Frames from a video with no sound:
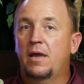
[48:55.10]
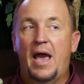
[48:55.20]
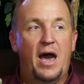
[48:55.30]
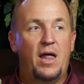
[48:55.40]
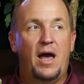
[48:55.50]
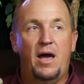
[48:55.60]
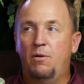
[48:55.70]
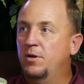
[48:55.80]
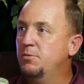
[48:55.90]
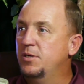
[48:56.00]
How
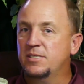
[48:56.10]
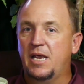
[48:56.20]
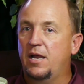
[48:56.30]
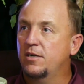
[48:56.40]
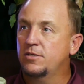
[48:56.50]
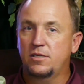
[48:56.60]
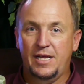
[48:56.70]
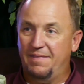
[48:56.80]
what his character look like?